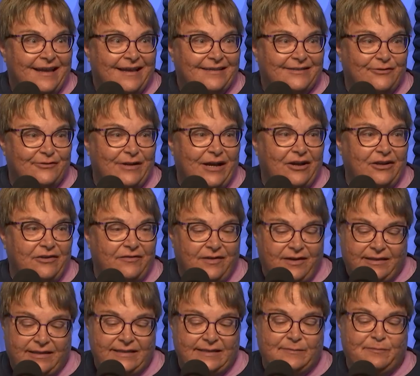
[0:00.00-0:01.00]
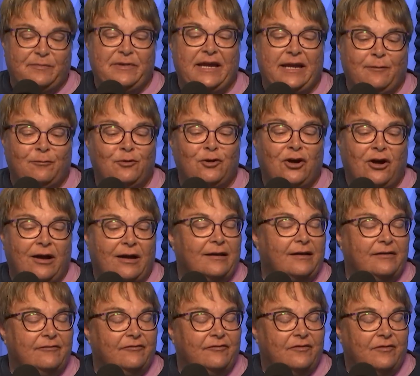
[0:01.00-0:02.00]
So now you've got this big block
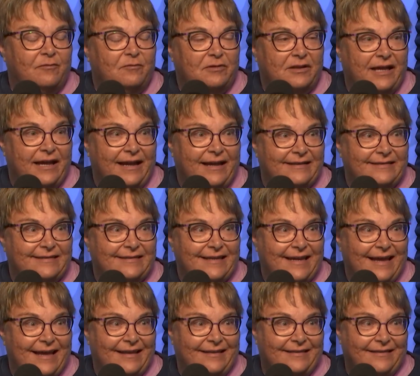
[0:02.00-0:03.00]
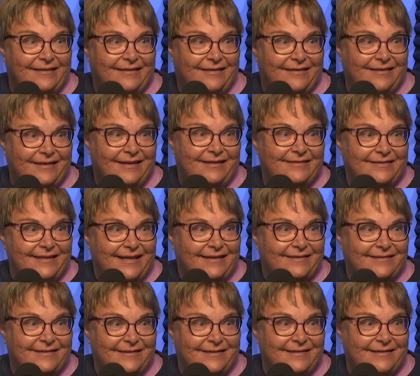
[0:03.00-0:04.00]
of plants, and the
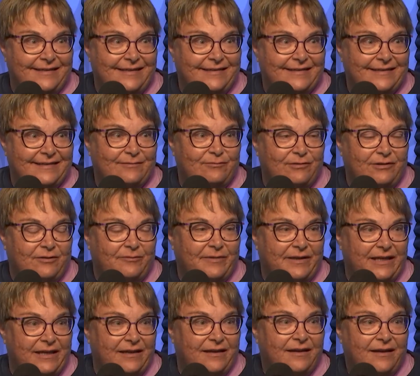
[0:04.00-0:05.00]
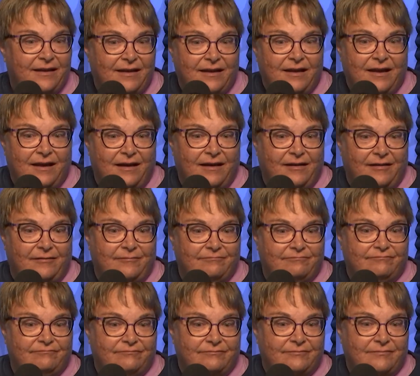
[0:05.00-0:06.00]
insects and diseases will be
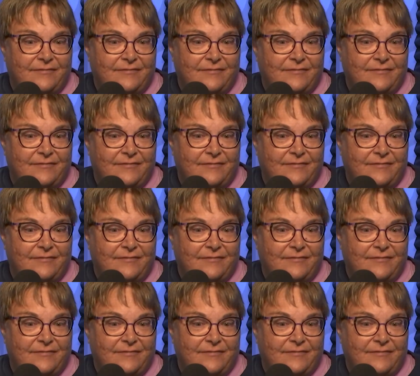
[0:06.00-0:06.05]
um,